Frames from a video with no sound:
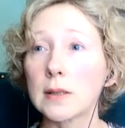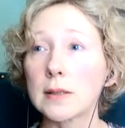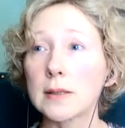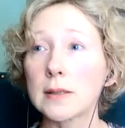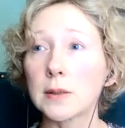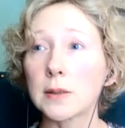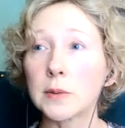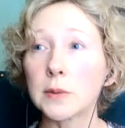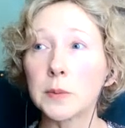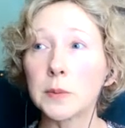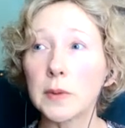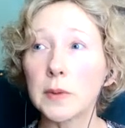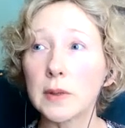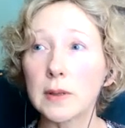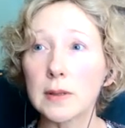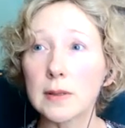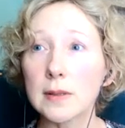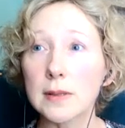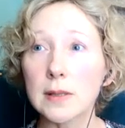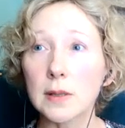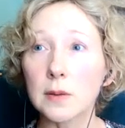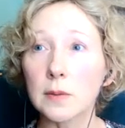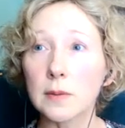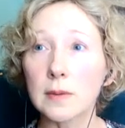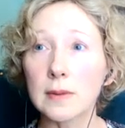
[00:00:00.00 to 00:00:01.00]
so
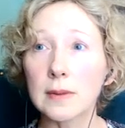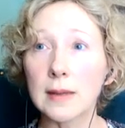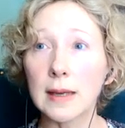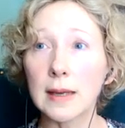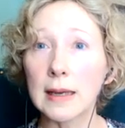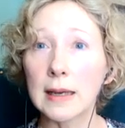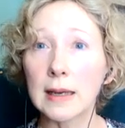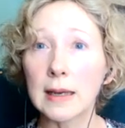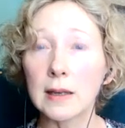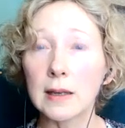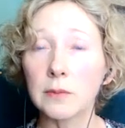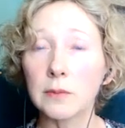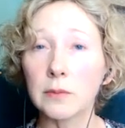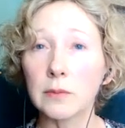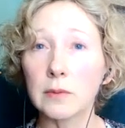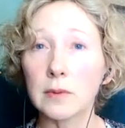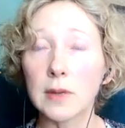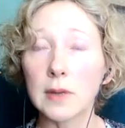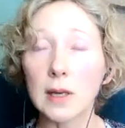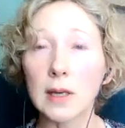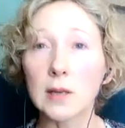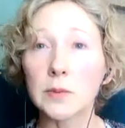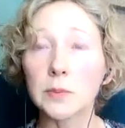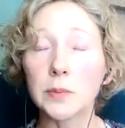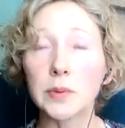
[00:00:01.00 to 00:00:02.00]
so they
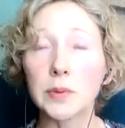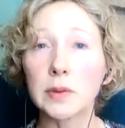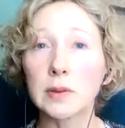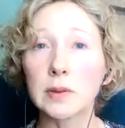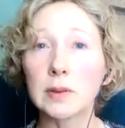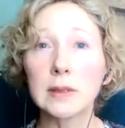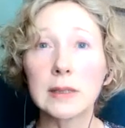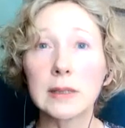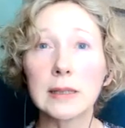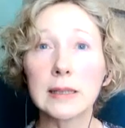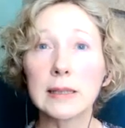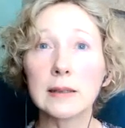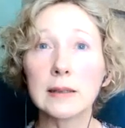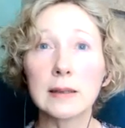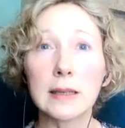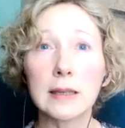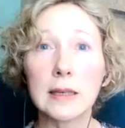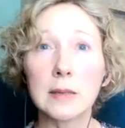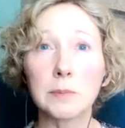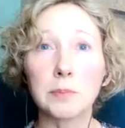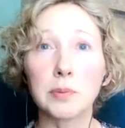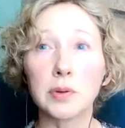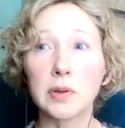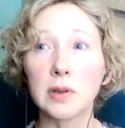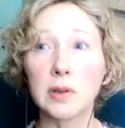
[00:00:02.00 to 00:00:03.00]
they
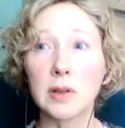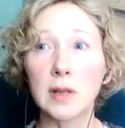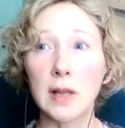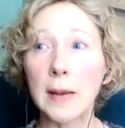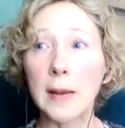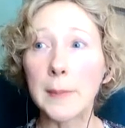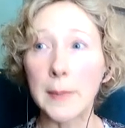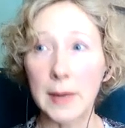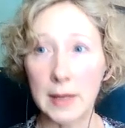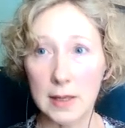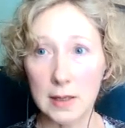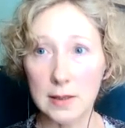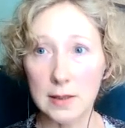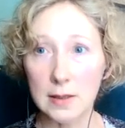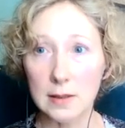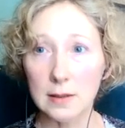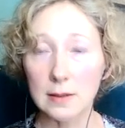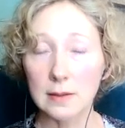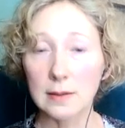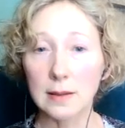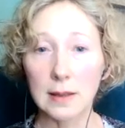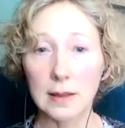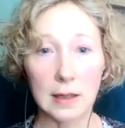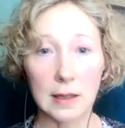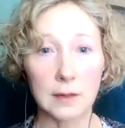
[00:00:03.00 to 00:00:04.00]
completely plummet
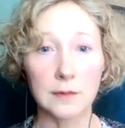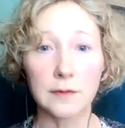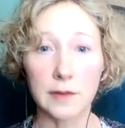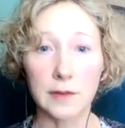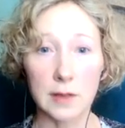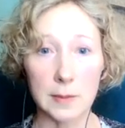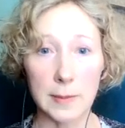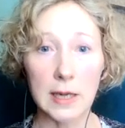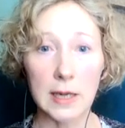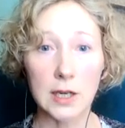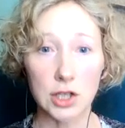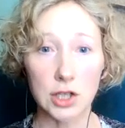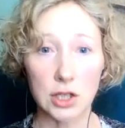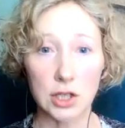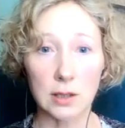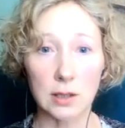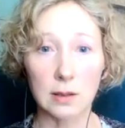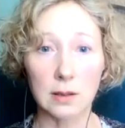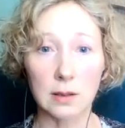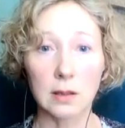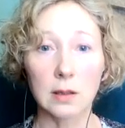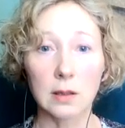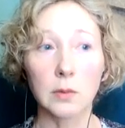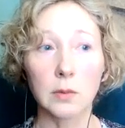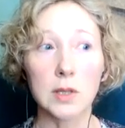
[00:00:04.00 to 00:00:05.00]

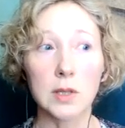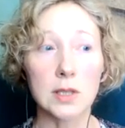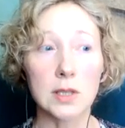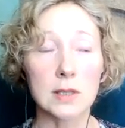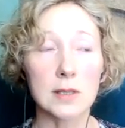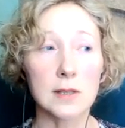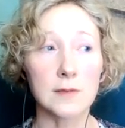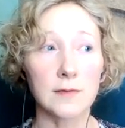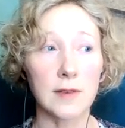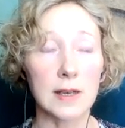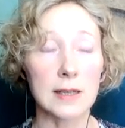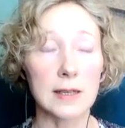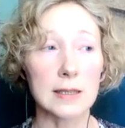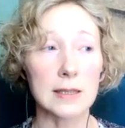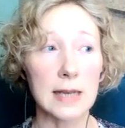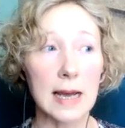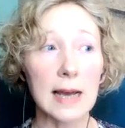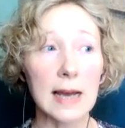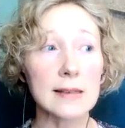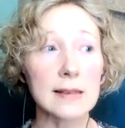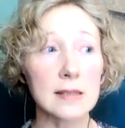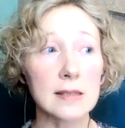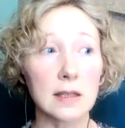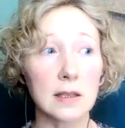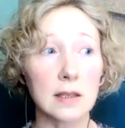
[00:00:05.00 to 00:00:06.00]
inflammation, which is
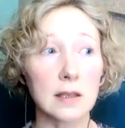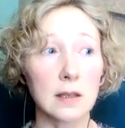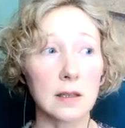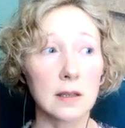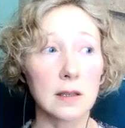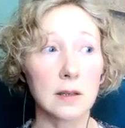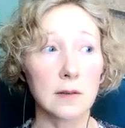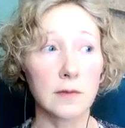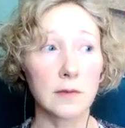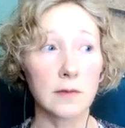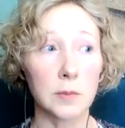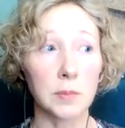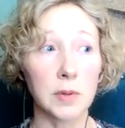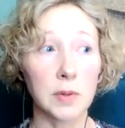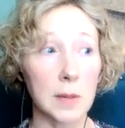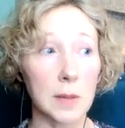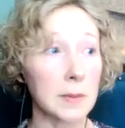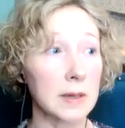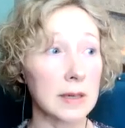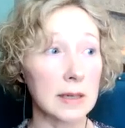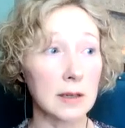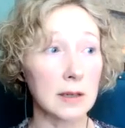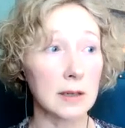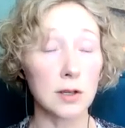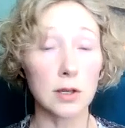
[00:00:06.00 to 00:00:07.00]
fantastic for
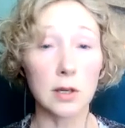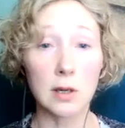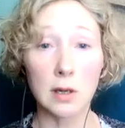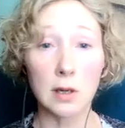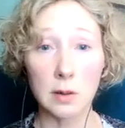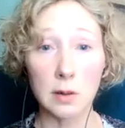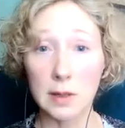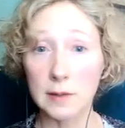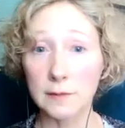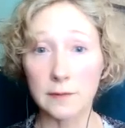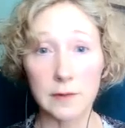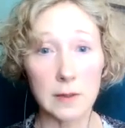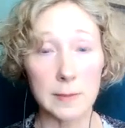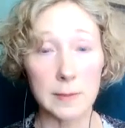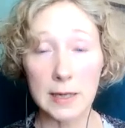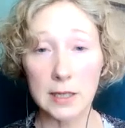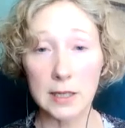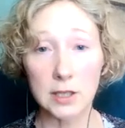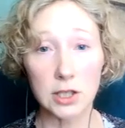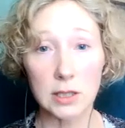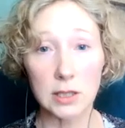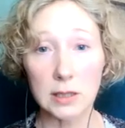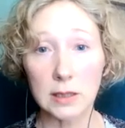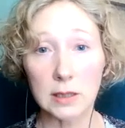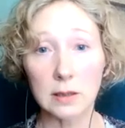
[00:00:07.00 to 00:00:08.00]
plummeting
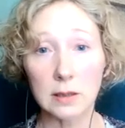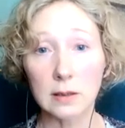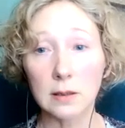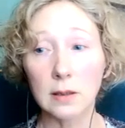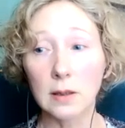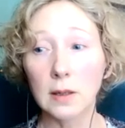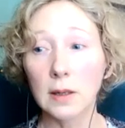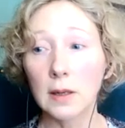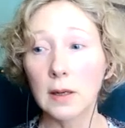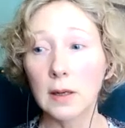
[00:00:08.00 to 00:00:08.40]
neuroinflammation.